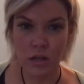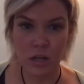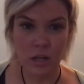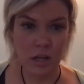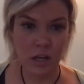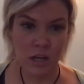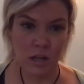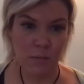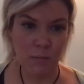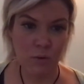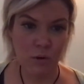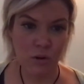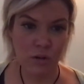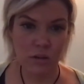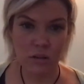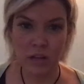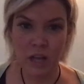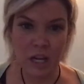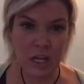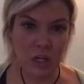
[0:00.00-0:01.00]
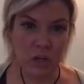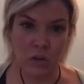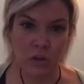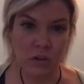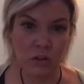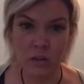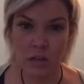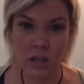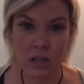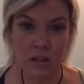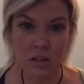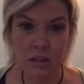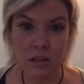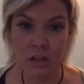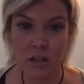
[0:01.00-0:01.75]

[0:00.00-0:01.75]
any more liner or anything.